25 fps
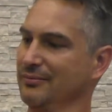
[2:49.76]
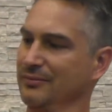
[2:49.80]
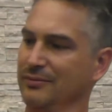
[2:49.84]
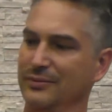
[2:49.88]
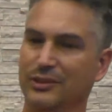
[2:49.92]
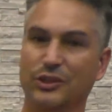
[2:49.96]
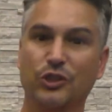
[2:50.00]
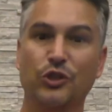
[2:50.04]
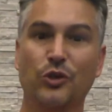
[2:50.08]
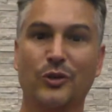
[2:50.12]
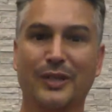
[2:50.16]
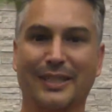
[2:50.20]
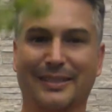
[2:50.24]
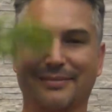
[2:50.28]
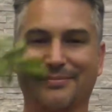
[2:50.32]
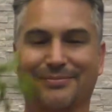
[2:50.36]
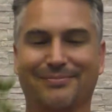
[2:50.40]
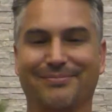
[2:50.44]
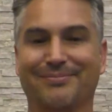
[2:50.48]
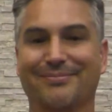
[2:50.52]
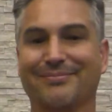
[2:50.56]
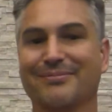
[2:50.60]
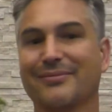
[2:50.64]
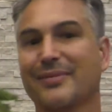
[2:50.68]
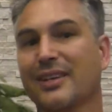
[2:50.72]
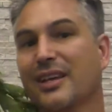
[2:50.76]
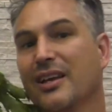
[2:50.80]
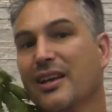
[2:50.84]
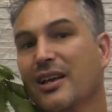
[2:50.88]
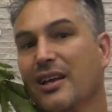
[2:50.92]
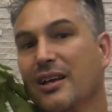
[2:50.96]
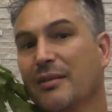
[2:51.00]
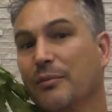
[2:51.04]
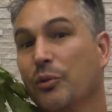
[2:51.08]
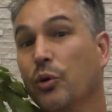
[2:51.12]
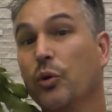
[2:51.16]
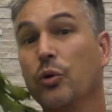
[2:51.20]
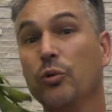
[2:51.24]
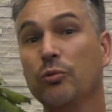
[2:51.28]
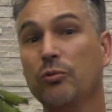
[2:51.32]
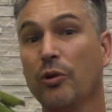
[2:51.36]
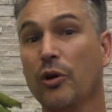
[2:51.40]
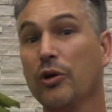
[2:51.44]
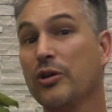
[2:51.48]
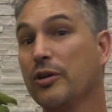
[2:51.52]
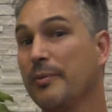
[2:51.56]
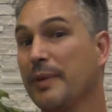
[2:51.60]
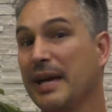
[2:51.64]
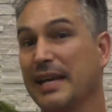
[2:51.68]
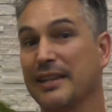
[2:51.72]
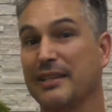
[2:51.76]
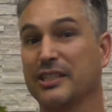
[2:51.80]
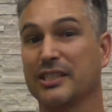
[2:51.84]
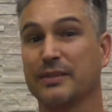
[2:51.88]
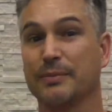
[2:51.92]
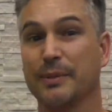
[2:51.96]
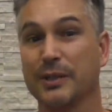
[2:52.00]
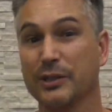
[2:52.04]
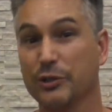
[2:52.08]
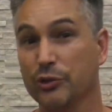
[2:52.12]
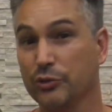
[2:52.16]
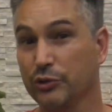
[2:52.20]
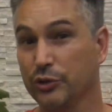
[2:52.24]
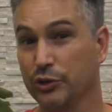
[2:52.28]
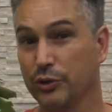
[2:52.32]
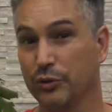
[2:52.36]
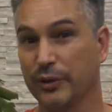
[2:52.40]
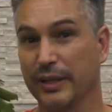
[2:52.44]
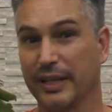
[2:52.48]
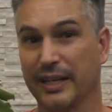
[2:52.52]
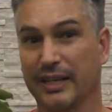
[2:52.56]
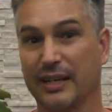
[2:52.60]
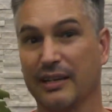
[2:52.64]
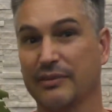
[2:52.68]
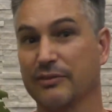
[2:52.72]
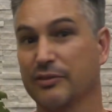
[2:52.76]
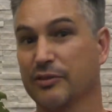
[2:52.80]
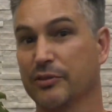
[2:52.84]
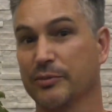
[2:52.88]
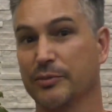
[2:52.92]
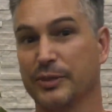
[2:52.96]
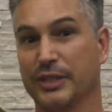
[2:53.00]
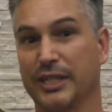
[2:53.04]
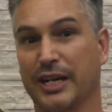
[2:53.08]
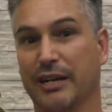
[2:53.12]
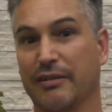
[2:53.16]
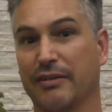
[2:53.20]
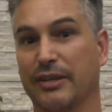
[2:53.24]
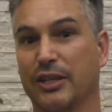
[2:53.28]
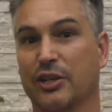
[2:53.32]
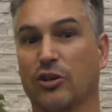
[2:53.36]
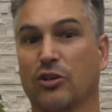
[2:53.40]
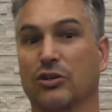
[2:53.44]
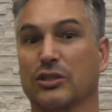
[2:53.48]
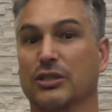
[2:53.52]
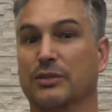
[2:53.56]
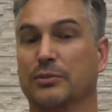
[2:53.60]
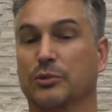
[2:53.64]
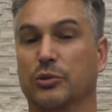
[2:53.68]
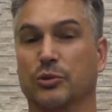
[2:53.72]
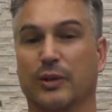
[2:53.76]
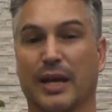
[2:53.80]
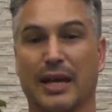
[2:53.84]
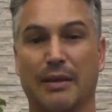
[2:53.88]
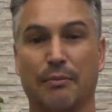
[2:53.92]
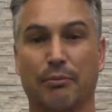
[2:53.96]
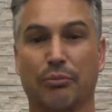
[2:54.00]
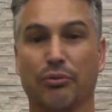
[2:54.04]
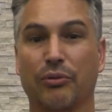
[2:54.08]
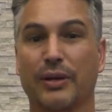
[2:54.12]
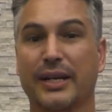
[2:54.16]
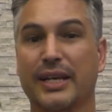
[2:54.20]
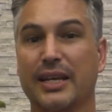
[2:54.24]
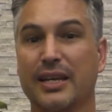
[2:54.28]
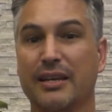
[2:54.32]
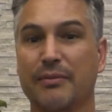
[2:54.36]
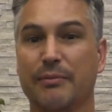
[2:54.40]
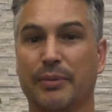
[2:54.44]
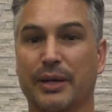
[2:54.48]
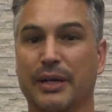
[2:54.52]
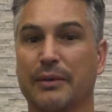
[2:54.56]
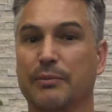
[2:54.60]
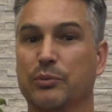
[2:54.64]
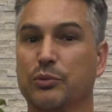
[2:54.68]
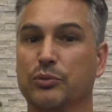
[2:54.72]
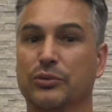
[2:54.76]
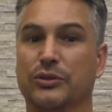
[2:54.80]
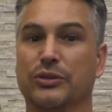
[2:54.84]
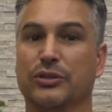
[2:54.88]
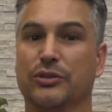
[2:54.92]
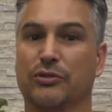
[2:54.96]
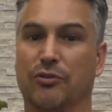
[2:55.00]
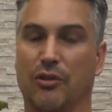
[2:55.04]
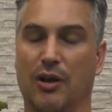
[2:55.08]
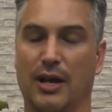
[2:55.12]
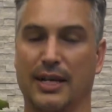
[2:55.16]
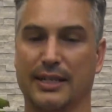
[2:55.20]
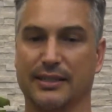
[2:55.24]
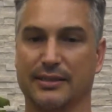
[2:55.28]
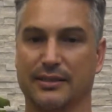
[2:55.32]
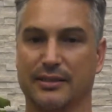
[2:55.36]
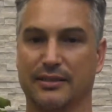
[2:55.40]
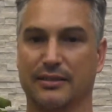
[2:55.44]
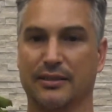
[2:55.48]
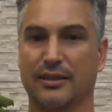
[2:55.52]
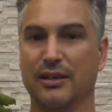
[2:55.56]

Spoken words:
Joy. Paul wrote about the special joy that comes from sharing the gospel and bringing people to Christ.